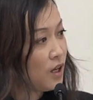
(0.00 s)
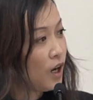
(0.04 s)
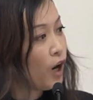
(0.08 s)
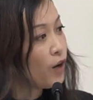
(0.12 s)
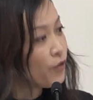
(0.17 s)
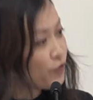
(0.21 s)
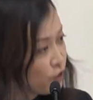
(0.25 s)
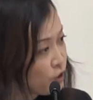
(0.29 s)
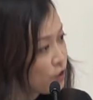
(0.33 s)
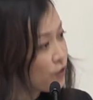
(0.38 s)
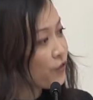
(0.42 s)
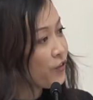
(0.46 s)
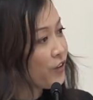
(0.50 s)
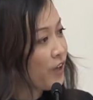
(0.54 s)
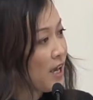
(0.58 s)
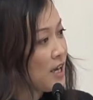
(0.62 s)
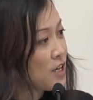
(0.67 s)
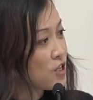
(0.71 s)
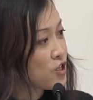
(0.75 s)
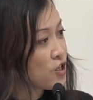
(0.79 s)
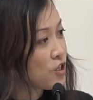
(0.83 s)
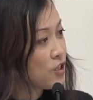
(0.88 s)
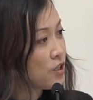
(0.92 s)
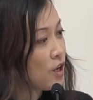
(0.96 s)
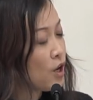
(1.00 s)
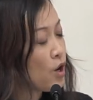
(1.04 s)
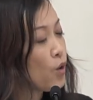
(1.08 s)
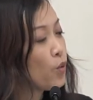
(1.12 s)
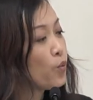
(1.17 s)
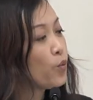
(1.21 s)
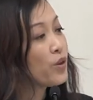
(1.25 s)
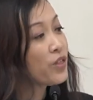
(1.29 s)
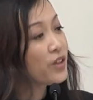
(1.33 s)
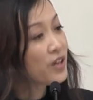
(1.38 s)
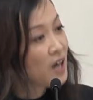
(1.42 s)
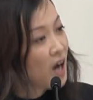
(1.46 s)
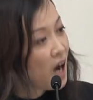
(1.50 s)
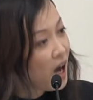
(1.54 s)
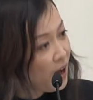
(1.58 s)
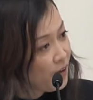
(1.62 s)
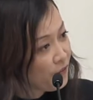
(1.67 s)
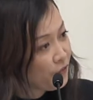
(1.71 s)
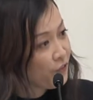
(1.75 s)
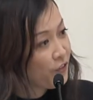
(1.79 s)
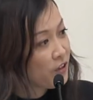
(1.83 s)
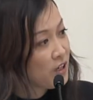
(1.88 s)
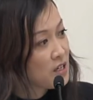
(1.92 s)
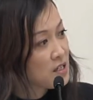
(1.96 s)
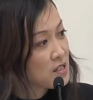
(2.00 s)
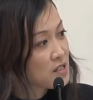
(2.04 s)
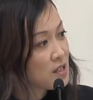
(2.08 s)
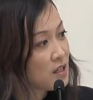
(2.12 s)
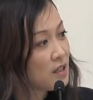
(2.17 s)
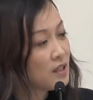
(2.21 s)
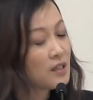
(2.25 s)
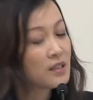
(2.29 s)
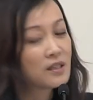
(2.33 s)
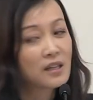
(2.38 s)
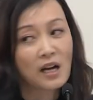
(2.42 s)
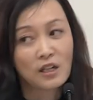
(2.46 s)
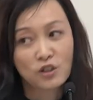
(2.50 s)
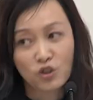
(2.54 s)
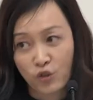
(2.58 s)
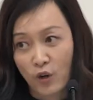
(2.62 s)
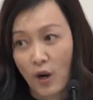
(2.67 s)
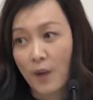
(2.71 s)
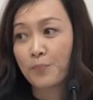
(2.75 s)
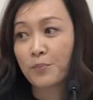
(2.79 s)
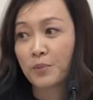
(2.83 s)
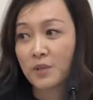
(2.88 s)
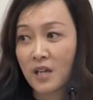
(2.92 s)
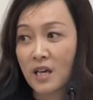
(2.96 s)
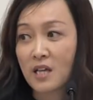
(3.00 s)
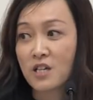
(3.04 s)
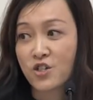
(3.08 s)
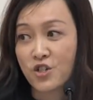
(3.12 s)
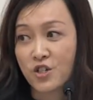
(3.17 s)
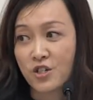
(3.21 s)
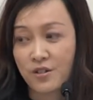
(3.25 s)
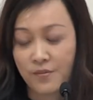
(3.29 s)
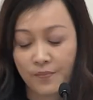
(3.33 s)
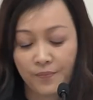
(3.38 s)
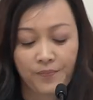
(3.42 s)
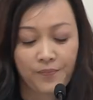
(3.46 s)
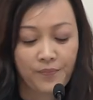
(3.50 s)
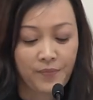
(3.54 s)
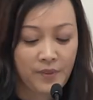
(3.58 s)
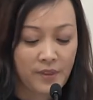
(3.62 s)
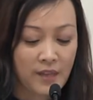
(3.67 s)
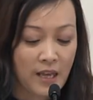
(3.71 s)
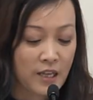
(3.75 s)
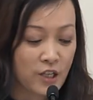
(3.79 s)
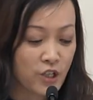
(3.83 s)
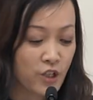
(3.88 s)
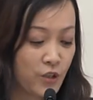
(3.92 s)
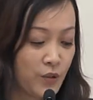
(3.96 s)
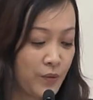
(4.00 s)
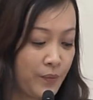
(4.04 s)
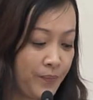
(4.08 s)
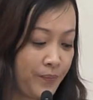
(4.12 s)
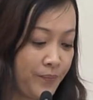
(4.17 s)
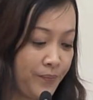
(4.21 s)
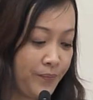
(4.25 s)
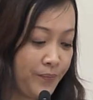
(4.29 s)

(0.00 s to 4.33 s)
of unification with confidence, not trepidation. Thank you.